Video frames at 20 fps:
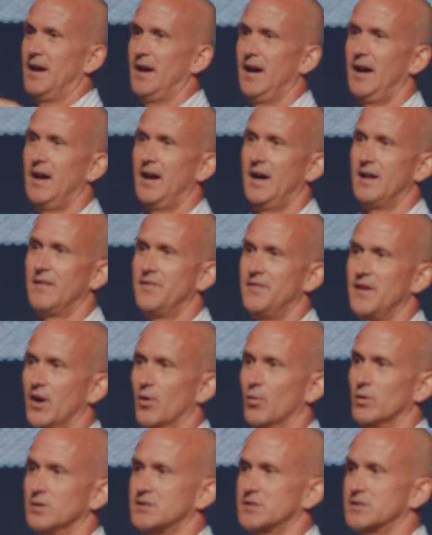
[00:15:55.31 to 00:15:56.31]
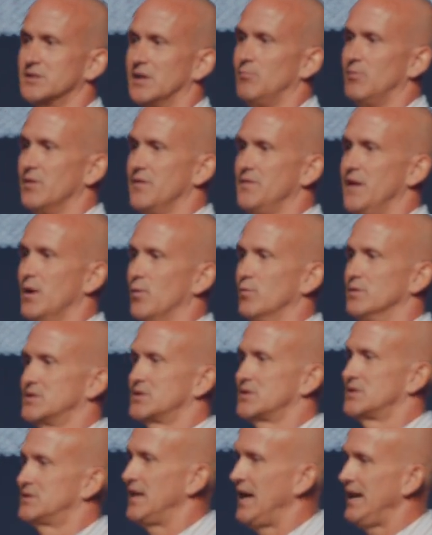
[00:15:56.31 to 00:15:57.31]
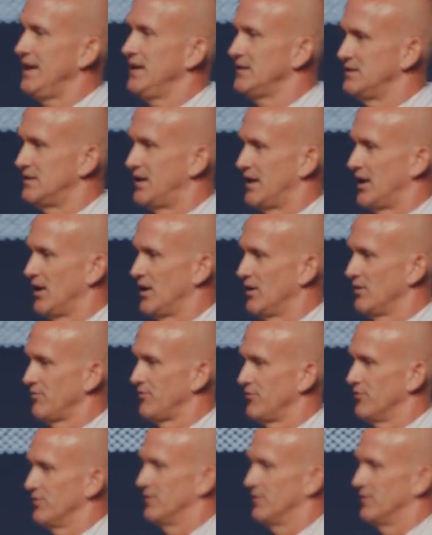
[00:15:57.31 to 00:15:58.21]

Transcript: and there was someone that was staying there for